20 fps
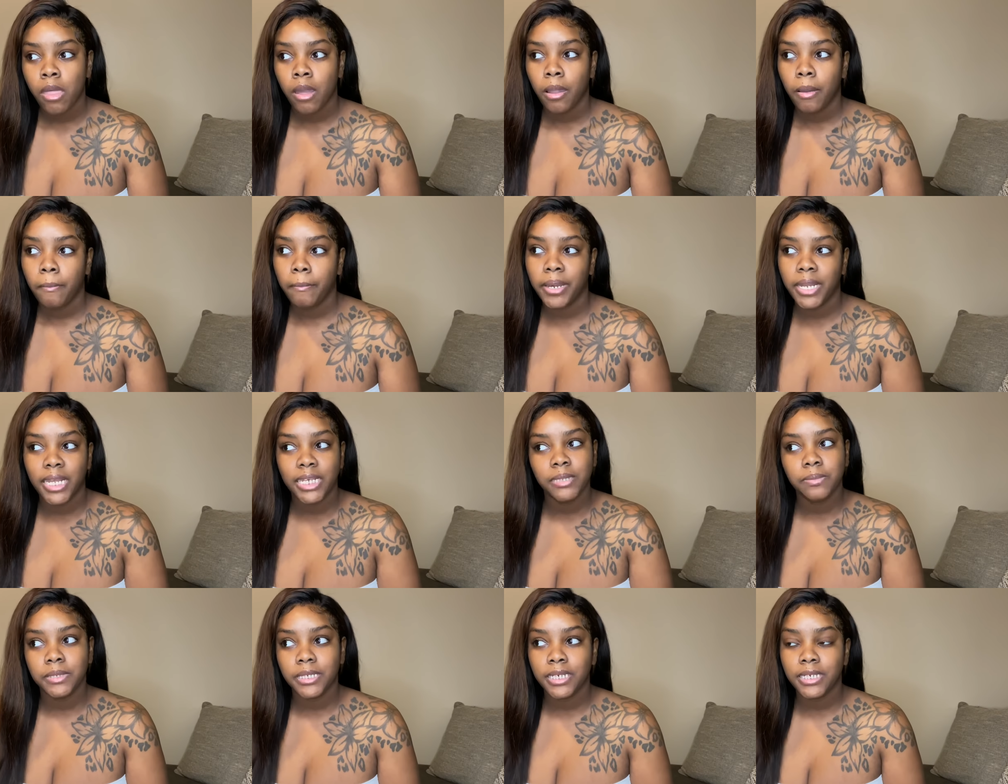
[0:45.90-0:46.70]
But that's
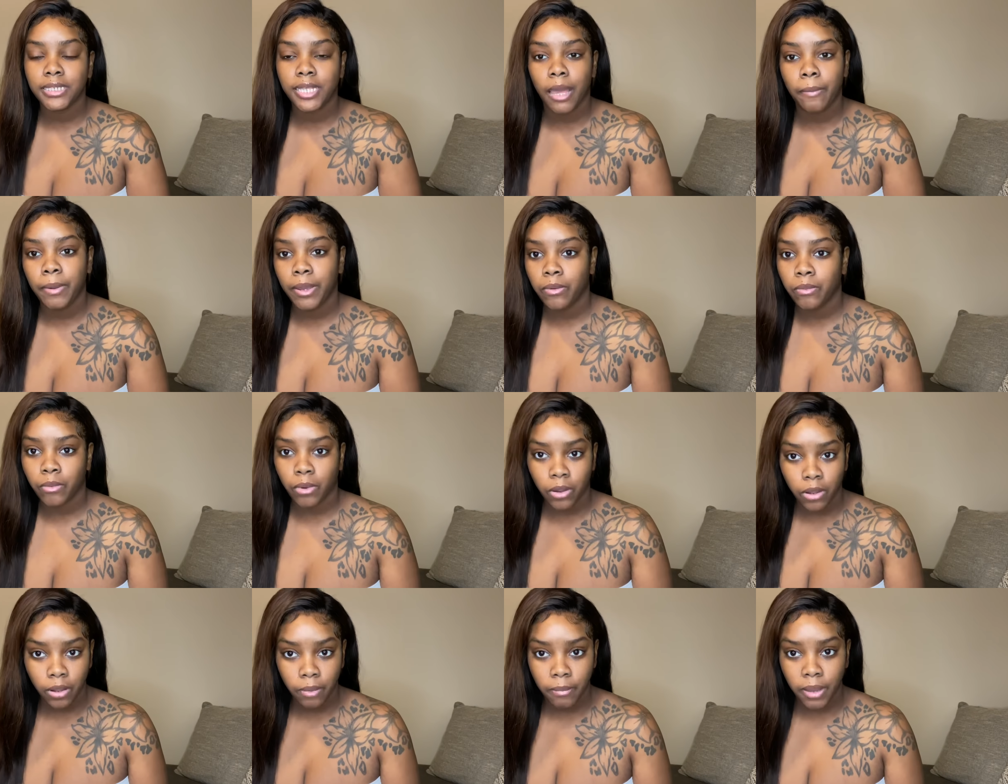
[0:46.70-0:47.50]
because I've been
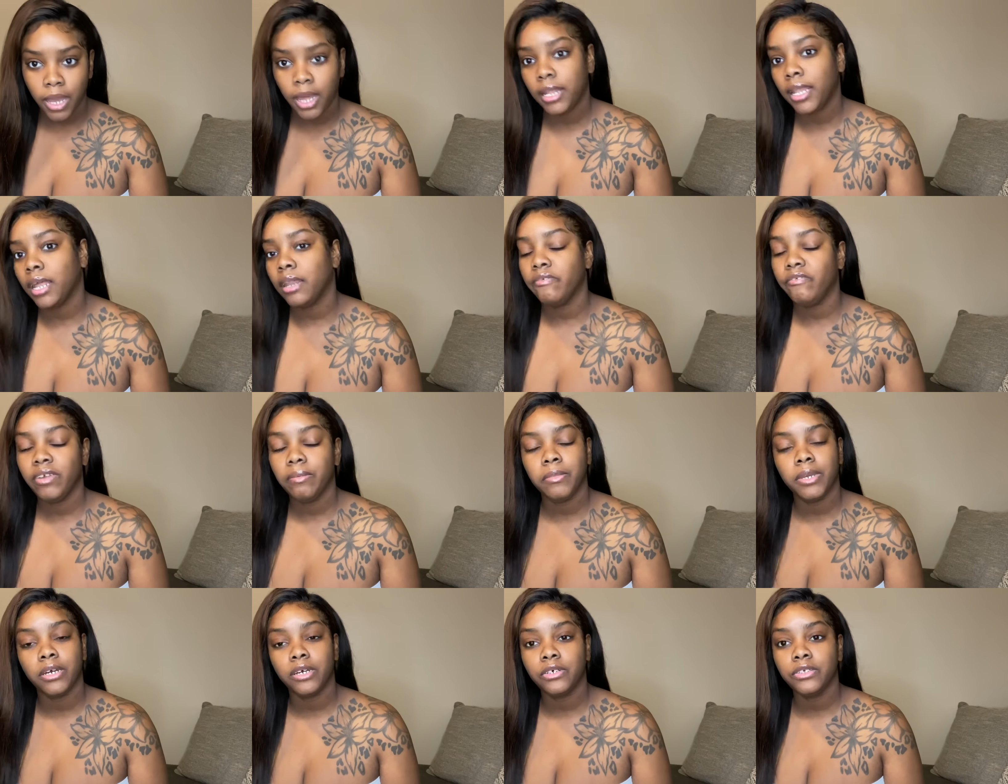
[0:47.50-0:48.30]
wronged by a lot of
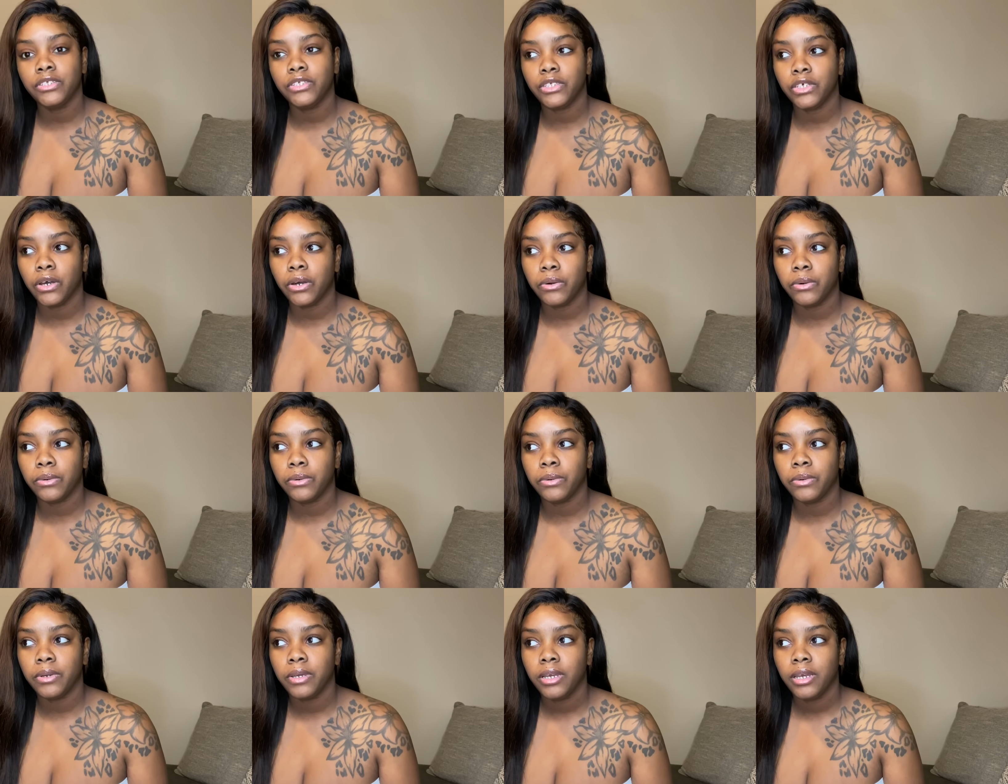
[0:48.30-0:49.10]
females.
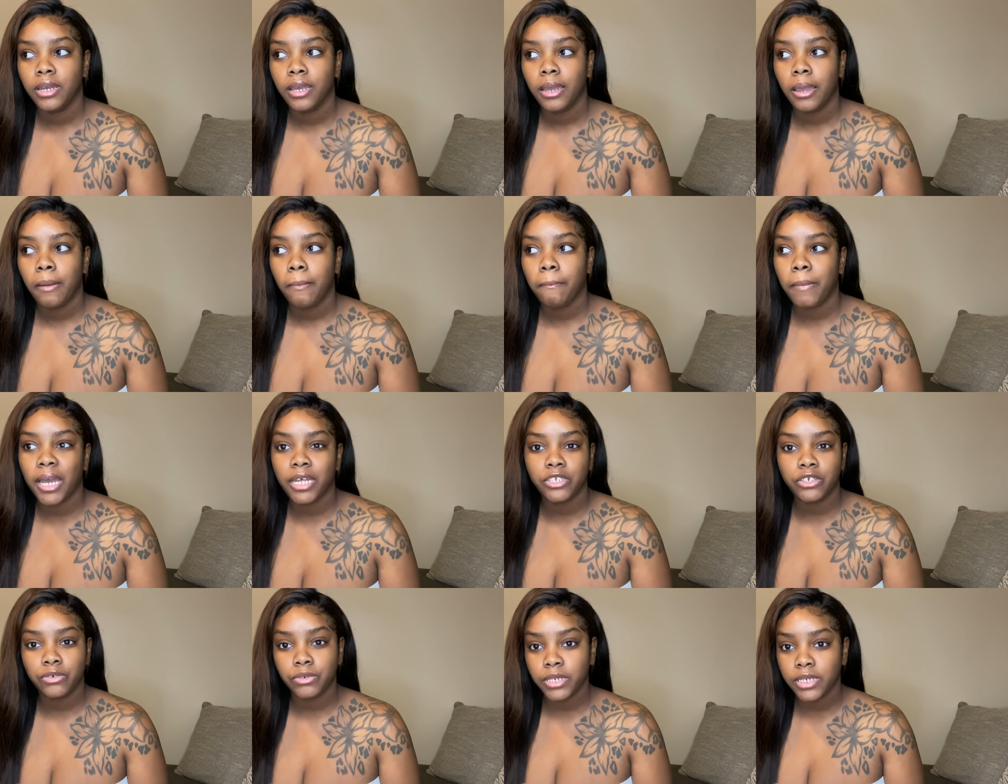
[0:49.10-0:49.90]
So my
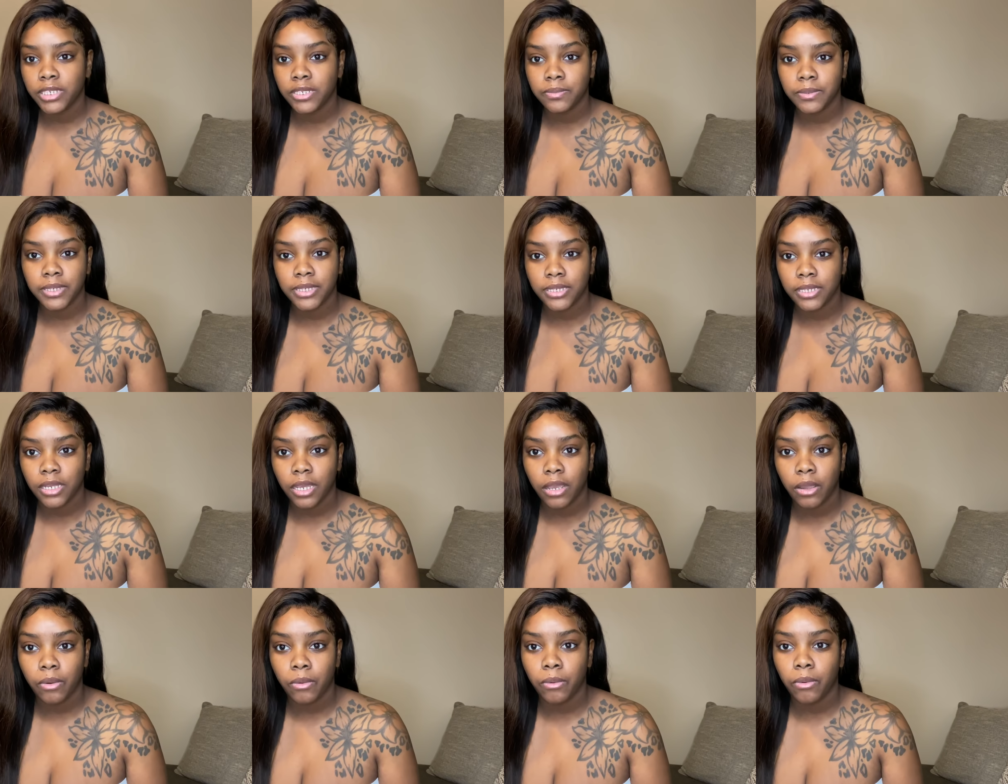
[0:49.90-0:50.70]
trust wasn't
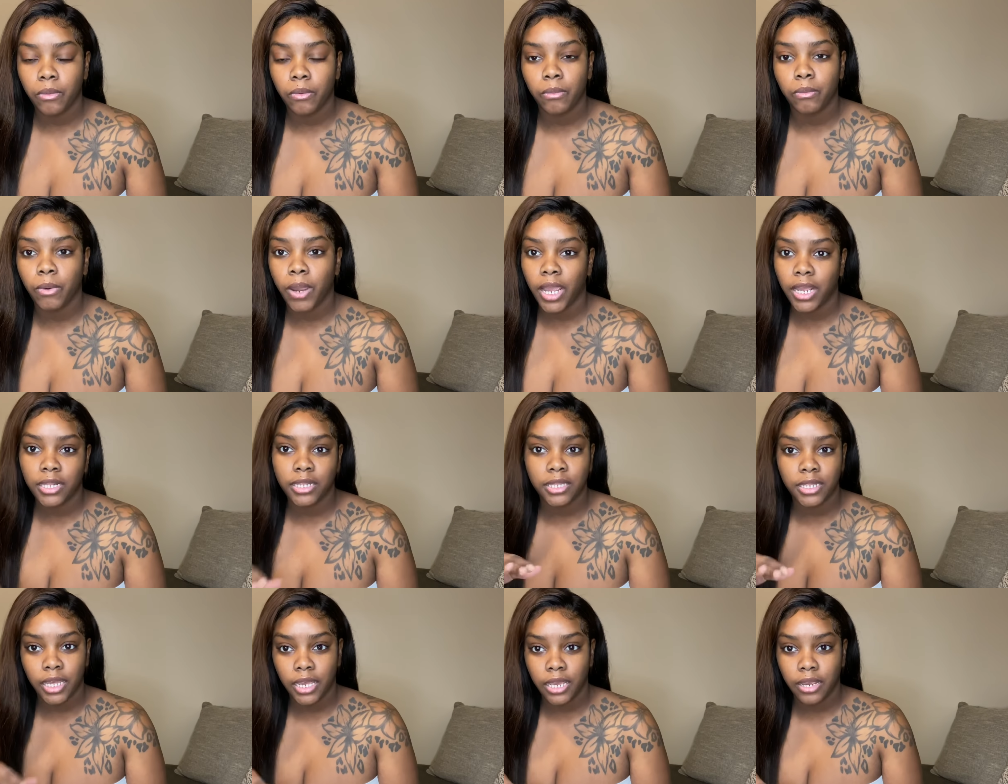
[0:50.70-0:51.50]
right
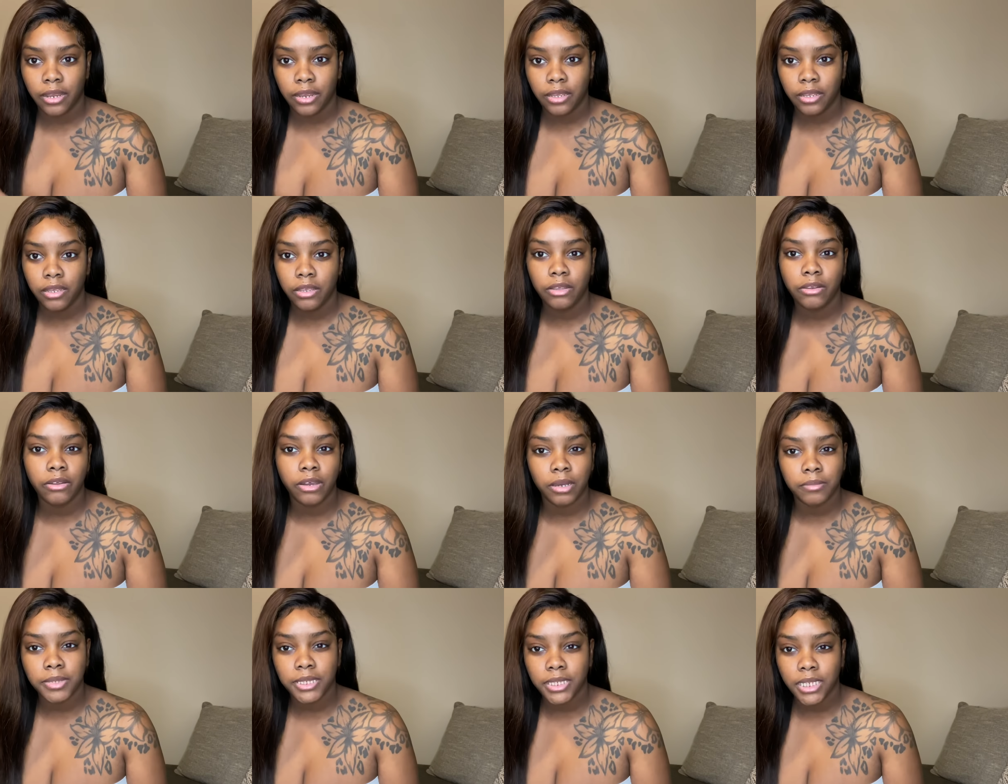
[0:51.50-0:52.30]
there. You know what
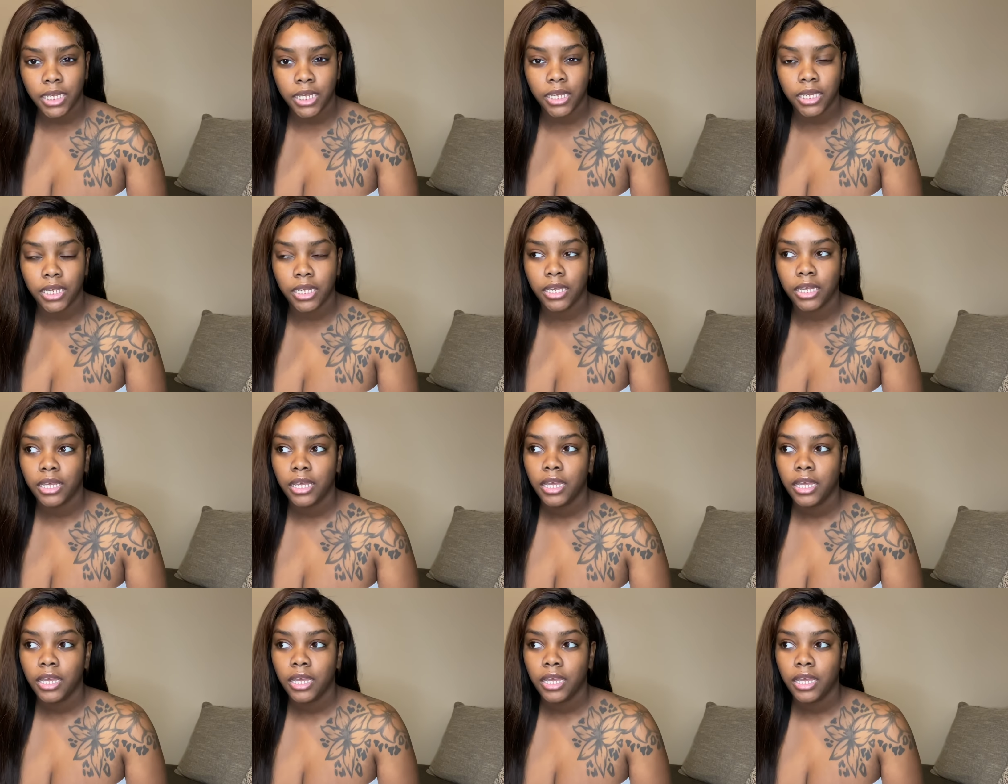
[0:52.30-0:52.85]
I'm saying?